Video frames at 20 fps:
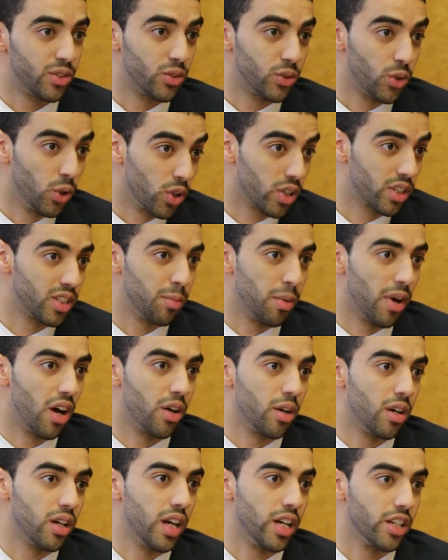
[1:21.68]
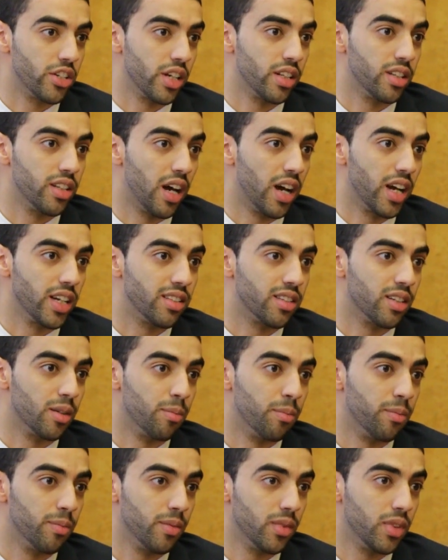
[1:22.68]
talked about agenda
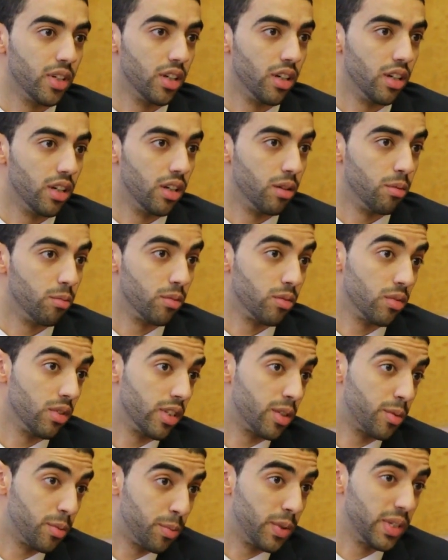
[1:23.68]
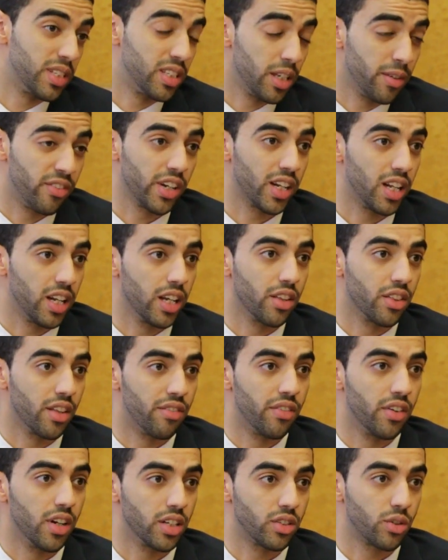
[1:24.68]
item, specifically in the
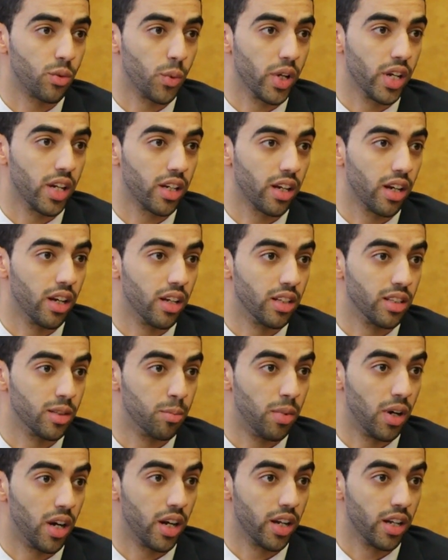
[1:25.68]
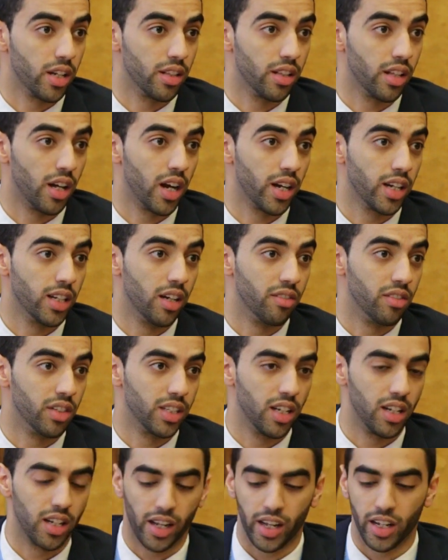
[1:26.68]
first week and by the high-level
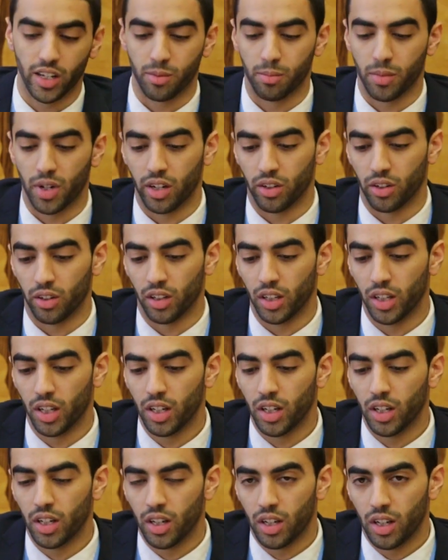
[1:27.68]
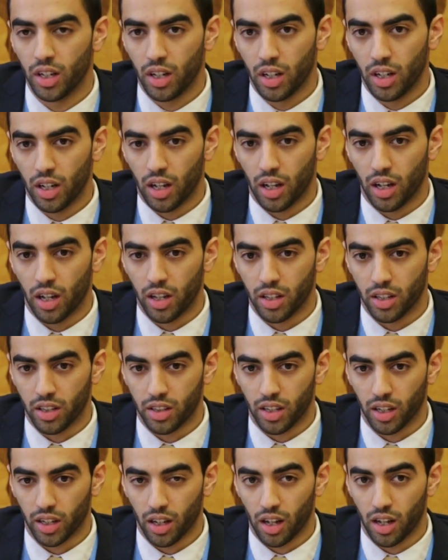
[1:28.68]
delegation panel.
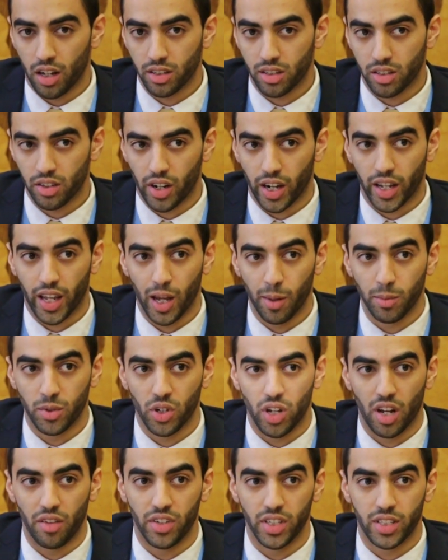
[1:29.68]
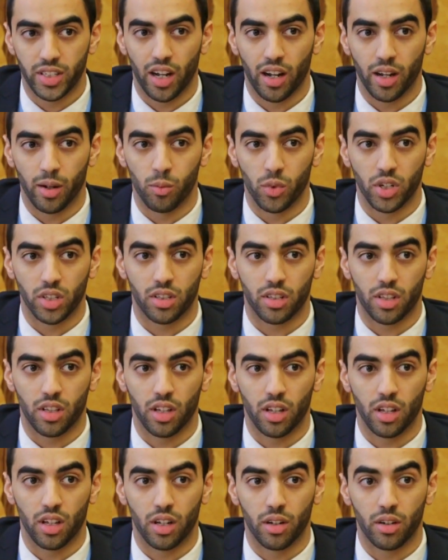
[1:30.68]
The answer I came to every time was
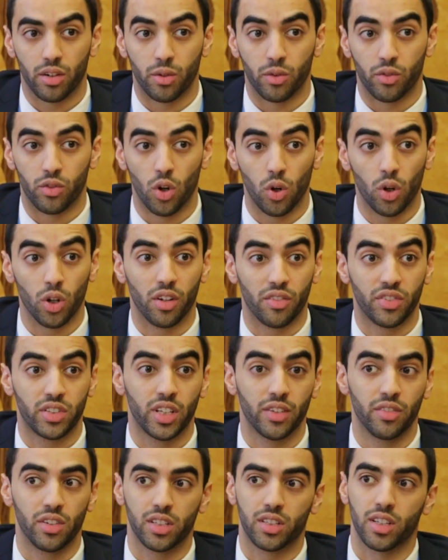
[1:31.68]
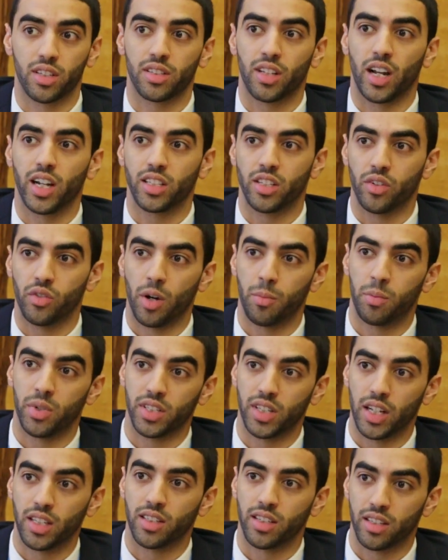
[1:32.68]
the role of civil society
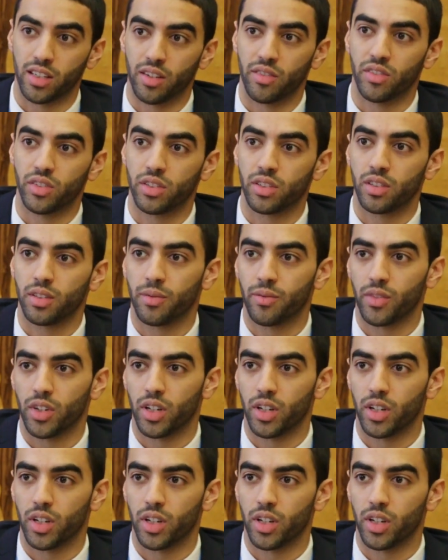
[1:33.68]
representatives